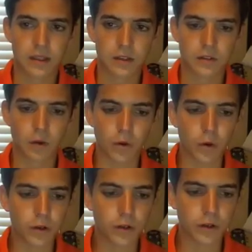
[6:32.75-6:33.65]
So in
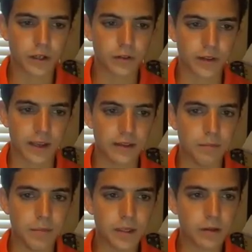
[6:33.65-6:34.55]
order to understand the
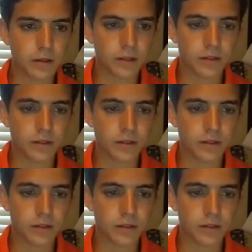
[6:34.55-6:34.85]
middle